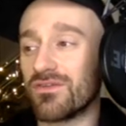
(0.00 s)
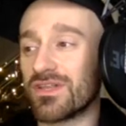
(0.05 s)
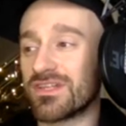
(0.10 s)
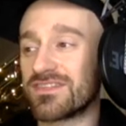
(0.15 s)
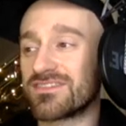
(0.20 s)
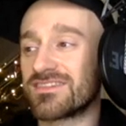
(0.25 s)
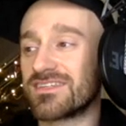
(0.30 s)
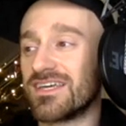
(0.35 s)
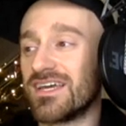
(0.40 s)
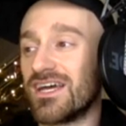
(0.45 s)

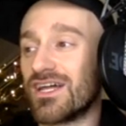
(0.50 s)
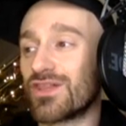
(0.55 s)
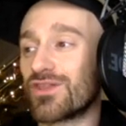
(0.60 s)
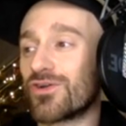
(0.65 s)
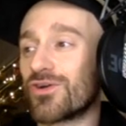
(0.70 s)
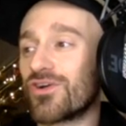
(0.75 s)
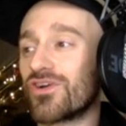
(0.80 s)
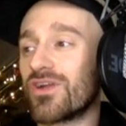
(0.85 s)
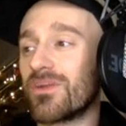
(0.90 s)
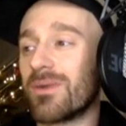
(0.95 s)
Let's
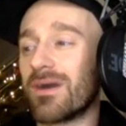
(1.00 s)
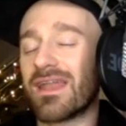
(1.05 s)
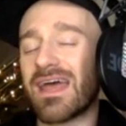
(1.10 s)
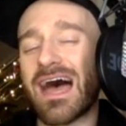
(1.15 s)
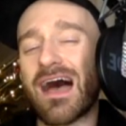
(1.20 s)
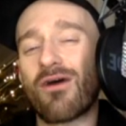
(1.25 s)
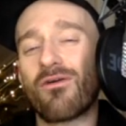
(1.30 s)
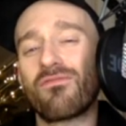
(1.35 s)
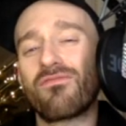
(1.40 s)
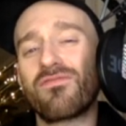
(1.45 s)
learn about
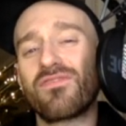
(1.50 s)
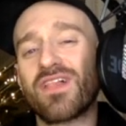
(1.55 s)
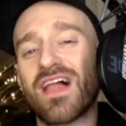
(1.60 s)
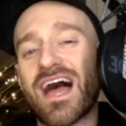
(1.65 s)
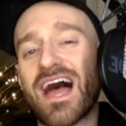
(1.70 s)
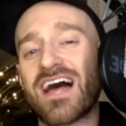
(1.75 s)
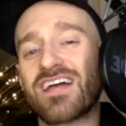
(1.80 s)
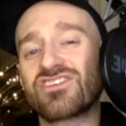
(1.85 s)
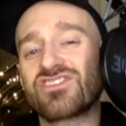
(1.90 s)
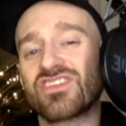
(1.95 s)
how
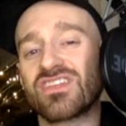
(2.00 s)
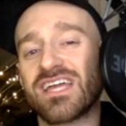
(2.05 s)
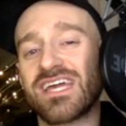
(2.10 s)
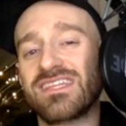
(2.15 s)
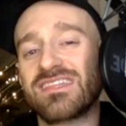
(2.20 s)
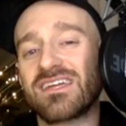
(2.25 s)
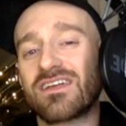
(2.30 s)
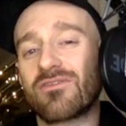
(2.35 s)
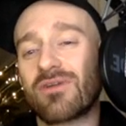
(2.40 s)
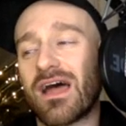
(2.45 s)
Flash laid
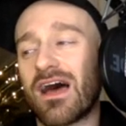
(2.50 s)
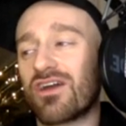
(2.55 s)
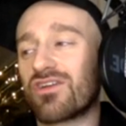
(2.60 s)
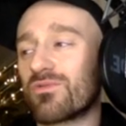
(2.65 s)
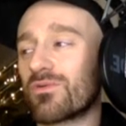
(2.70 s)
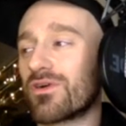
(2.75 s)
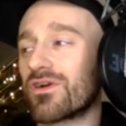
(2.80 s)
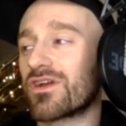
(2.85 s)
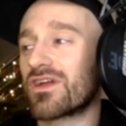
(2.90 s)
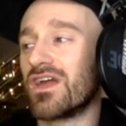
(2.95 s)
the
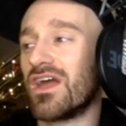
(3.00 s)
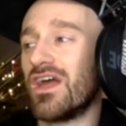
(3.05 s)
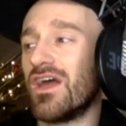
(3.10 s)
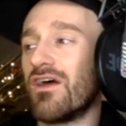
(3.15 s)
groundwork